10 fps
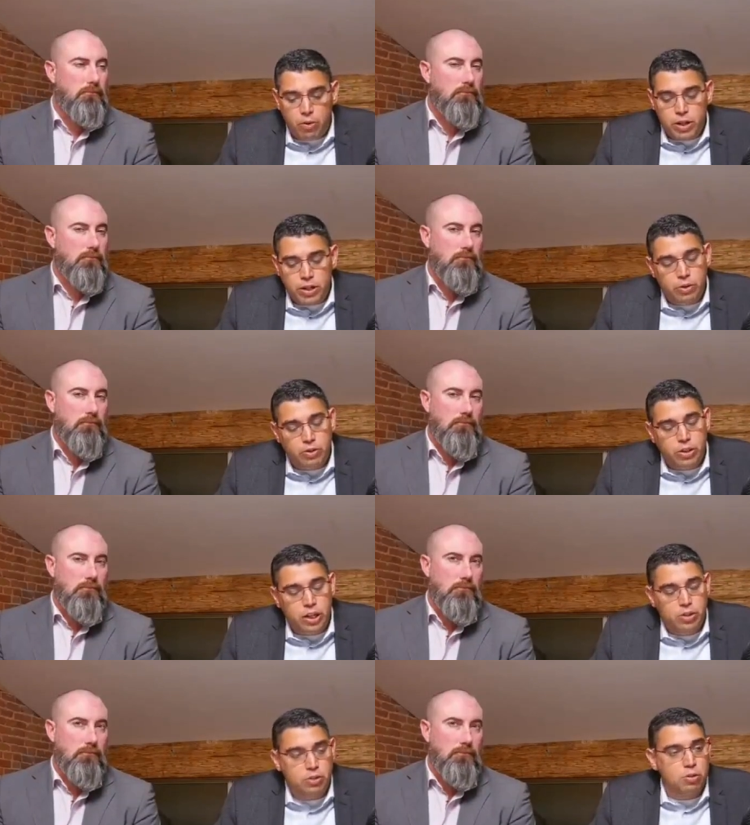Speaker 1: week Thursday
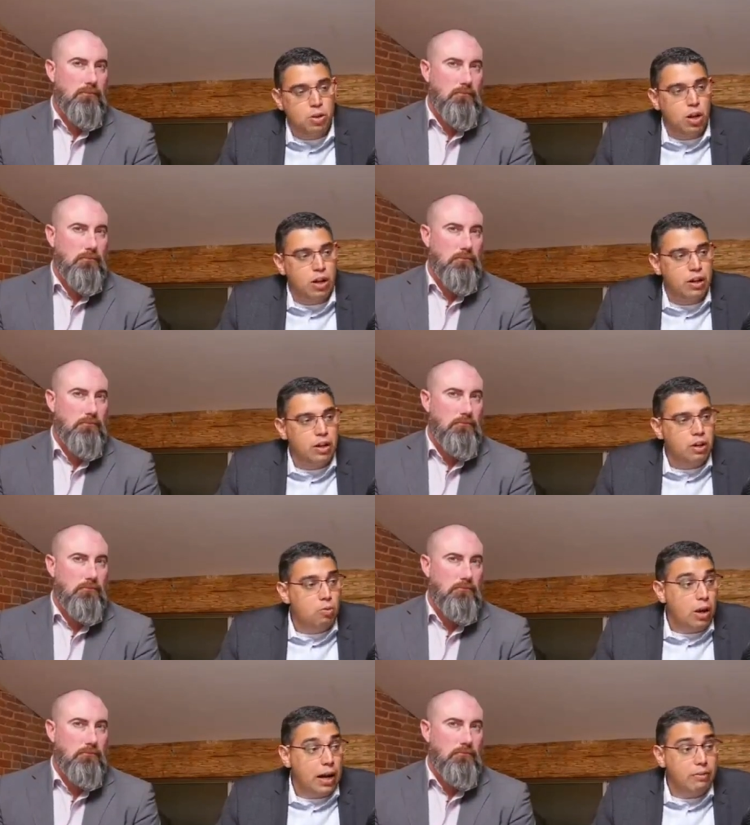at two o'clock.
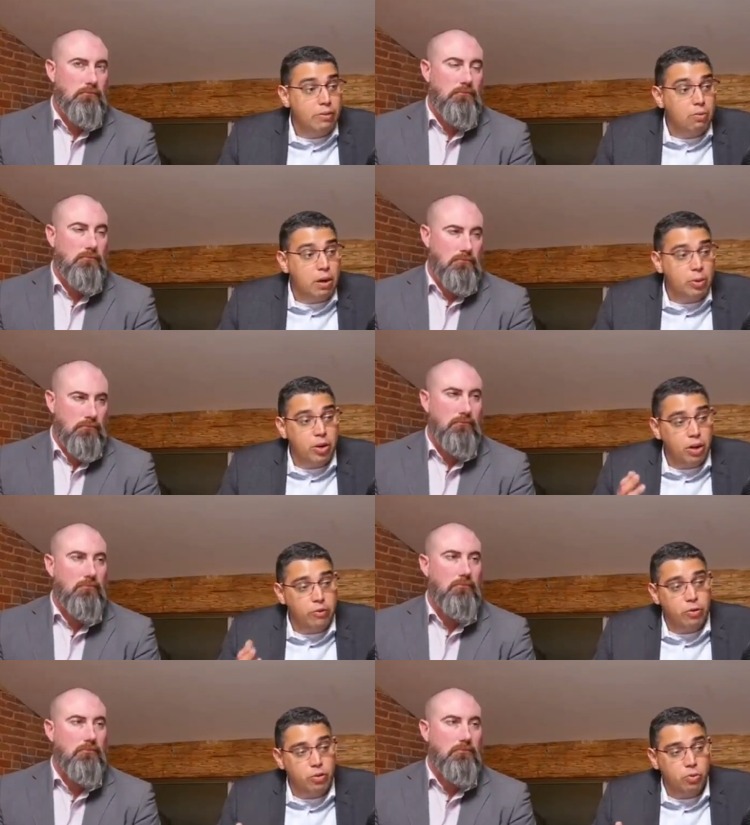We'll have a webinar, and
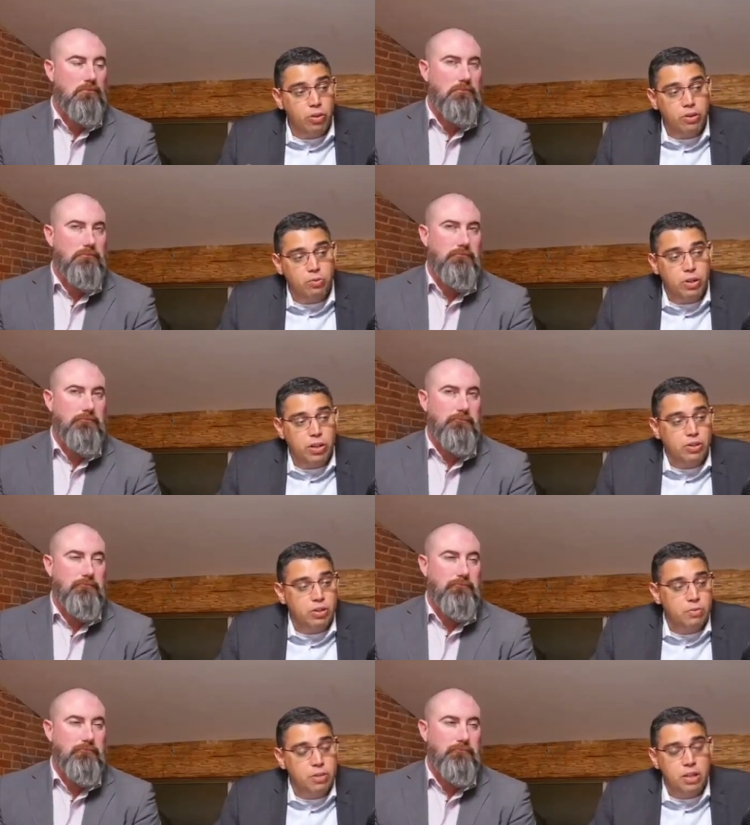our first one this week is
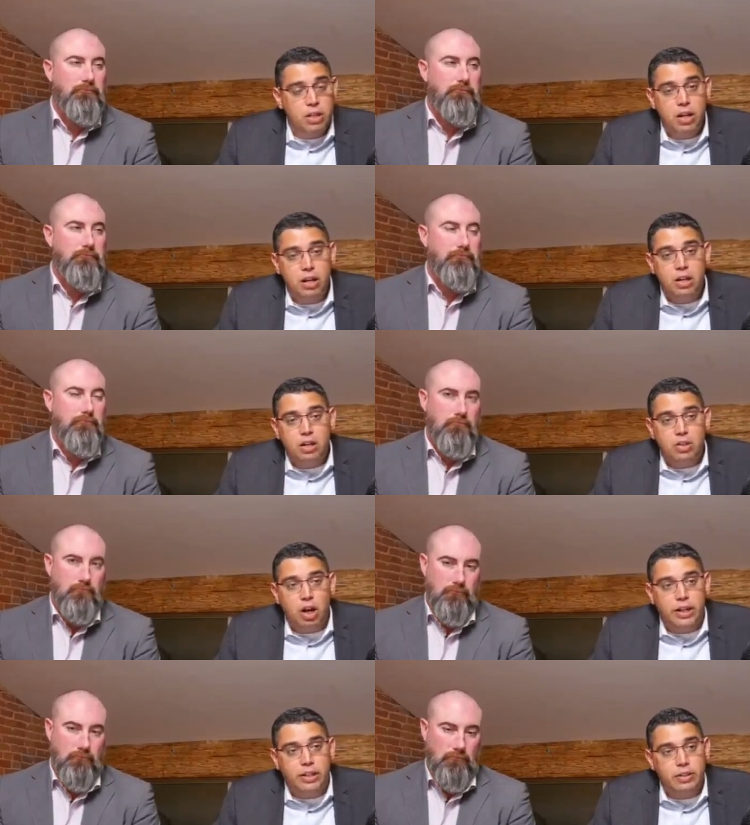going to be uh,
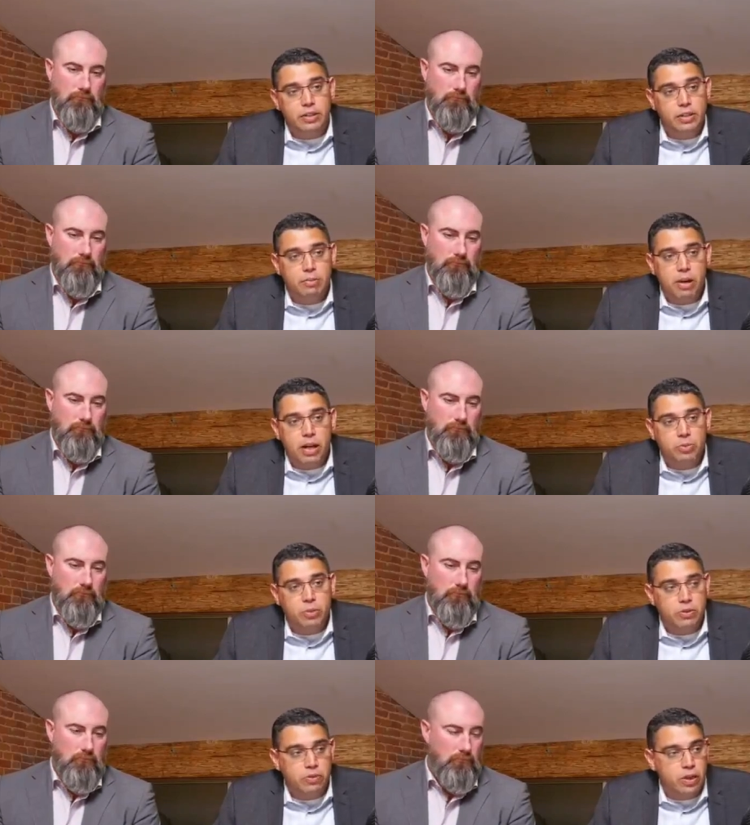talking to the management
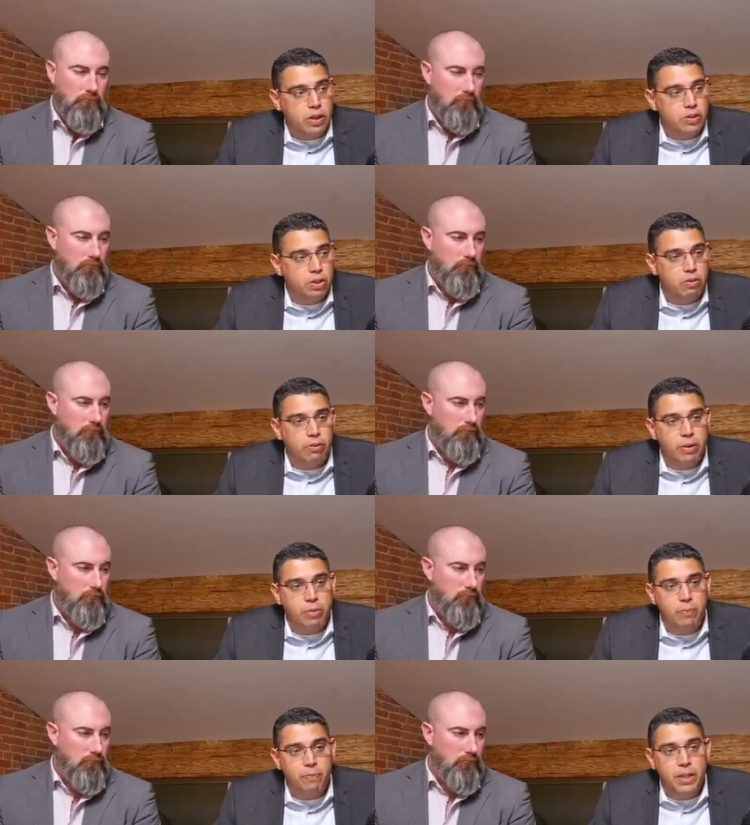of uh, Silver Viper,
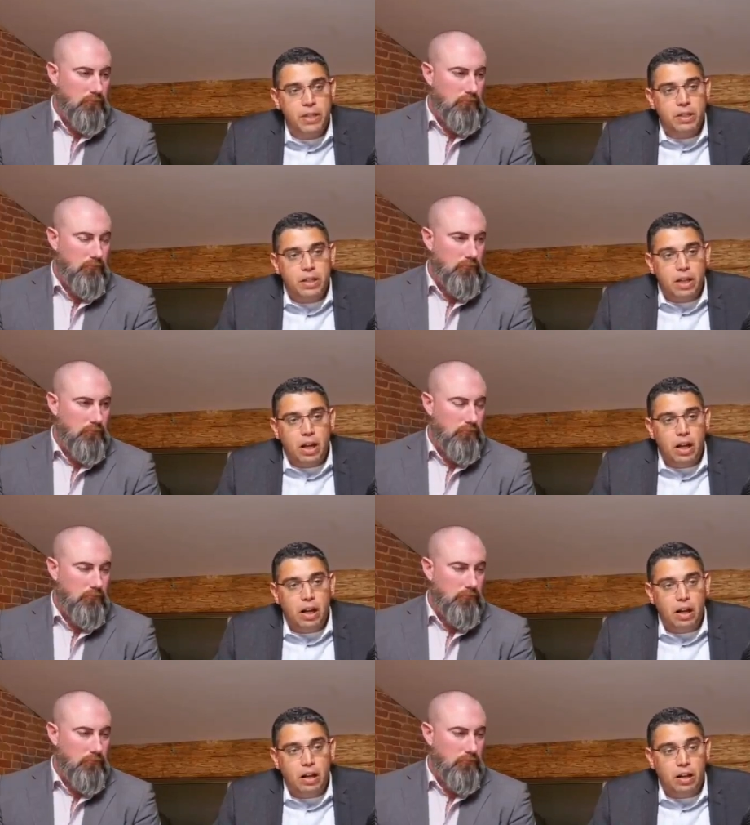
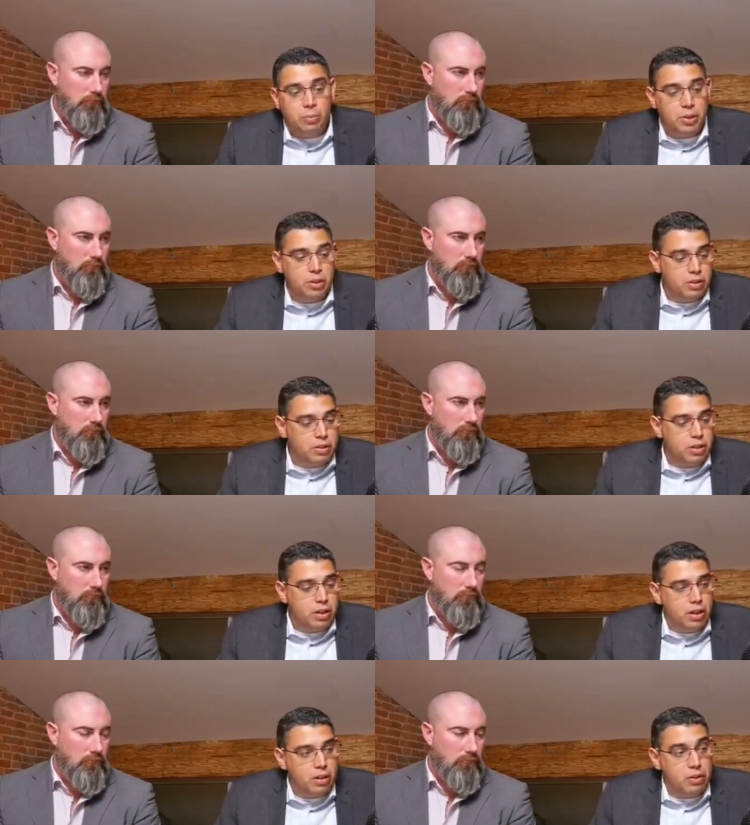uh, a company that,
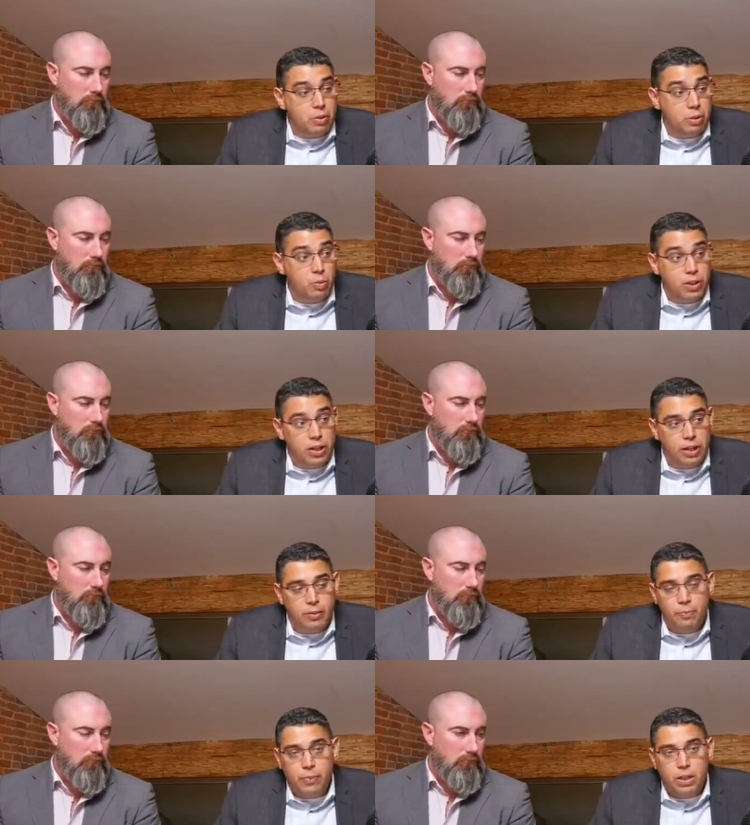uh, that that we like.
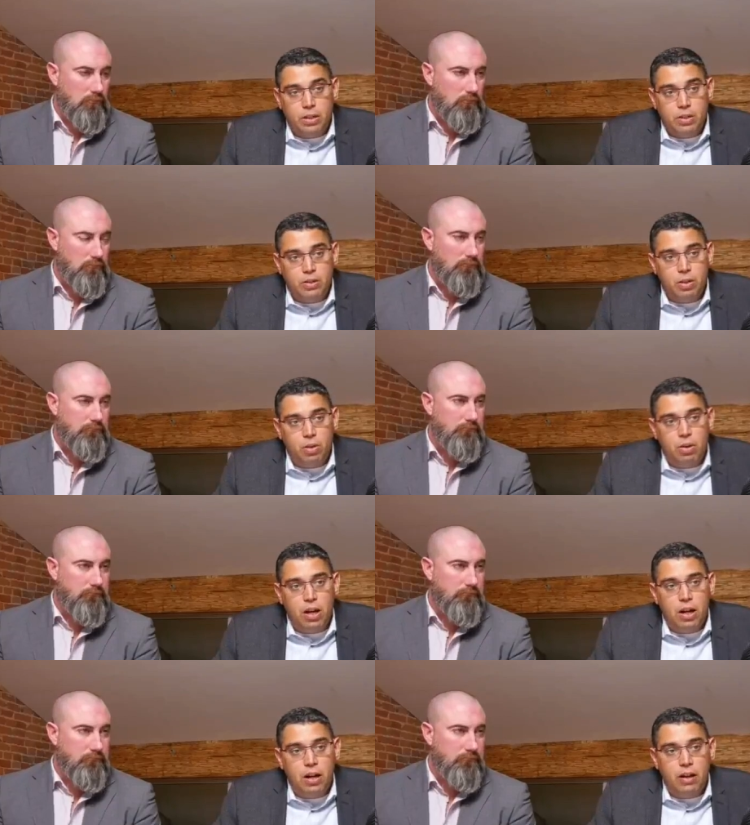So
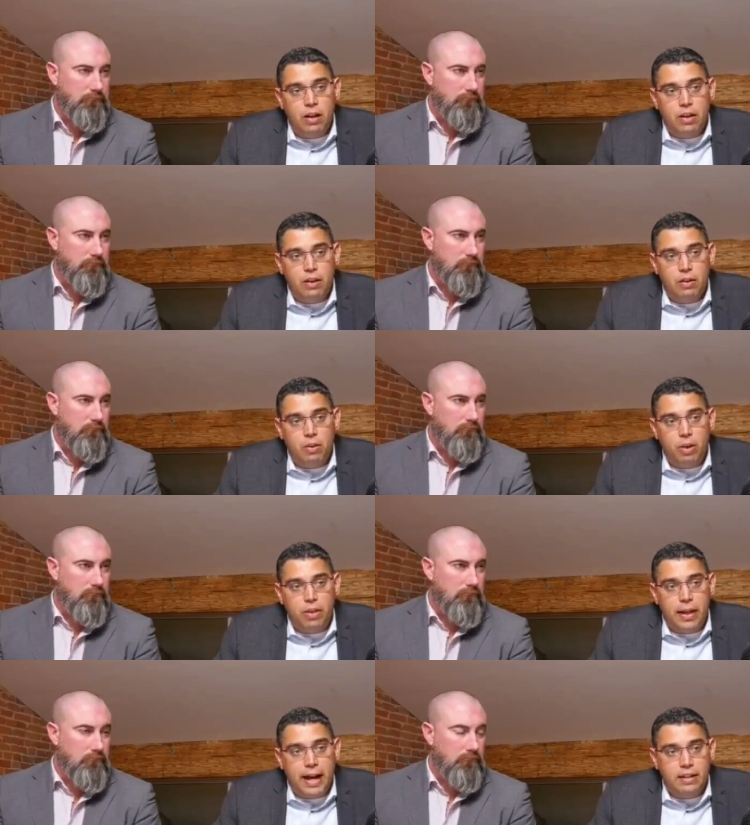uh, with
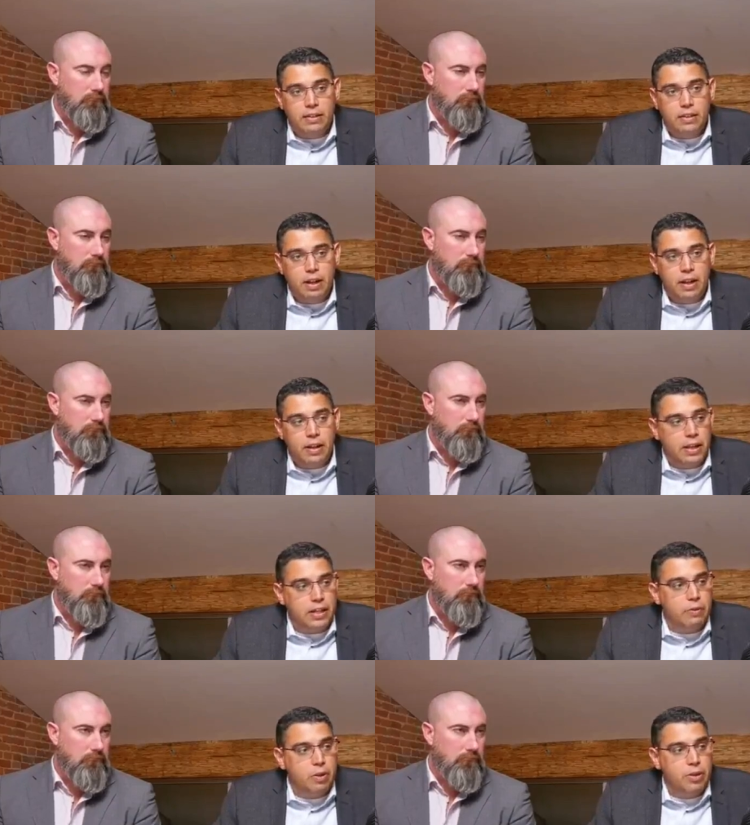that, uh, thank you
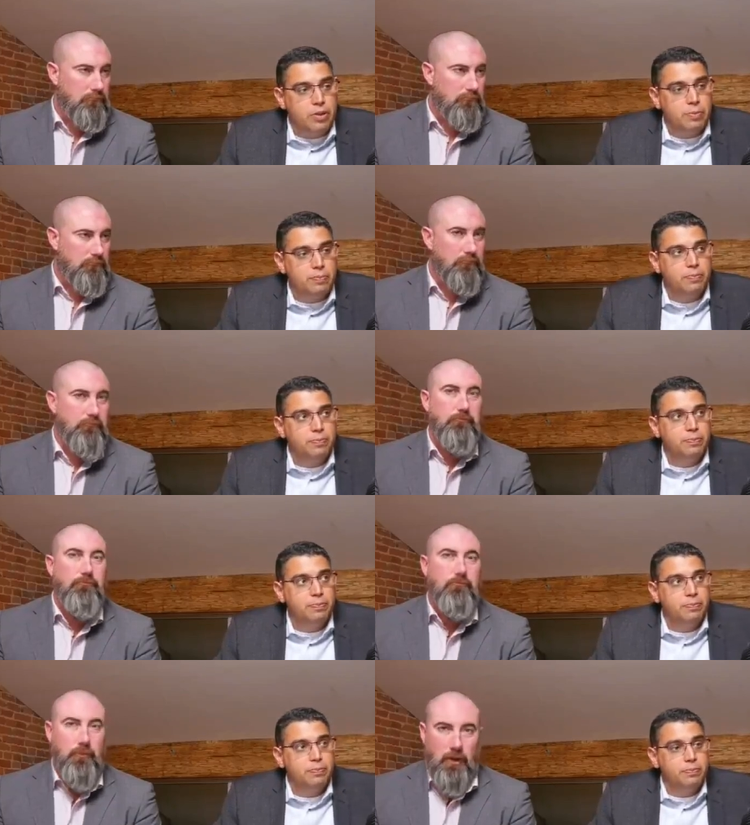very much.
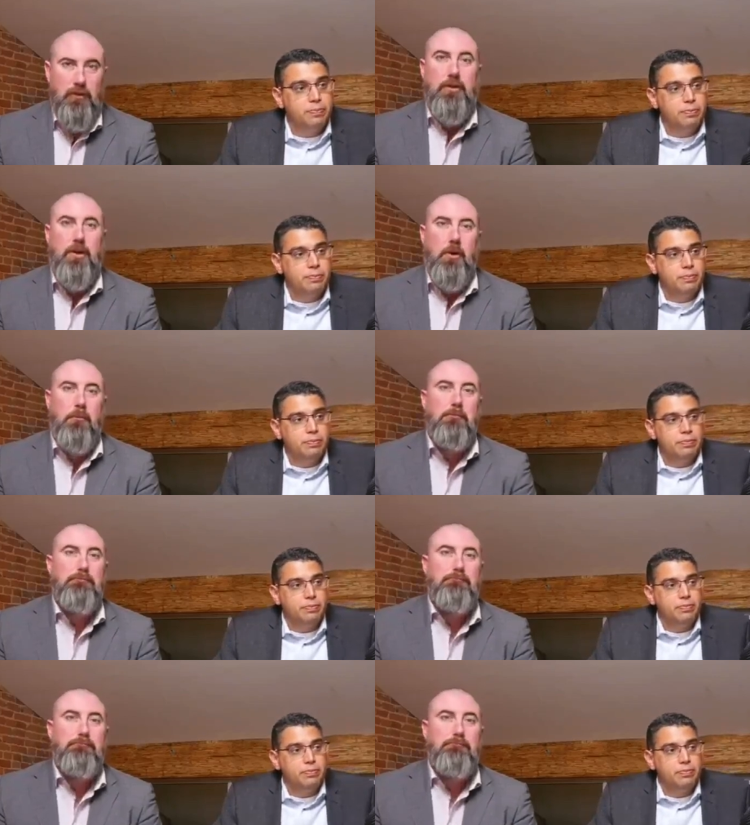
Speaker 2: Thank you.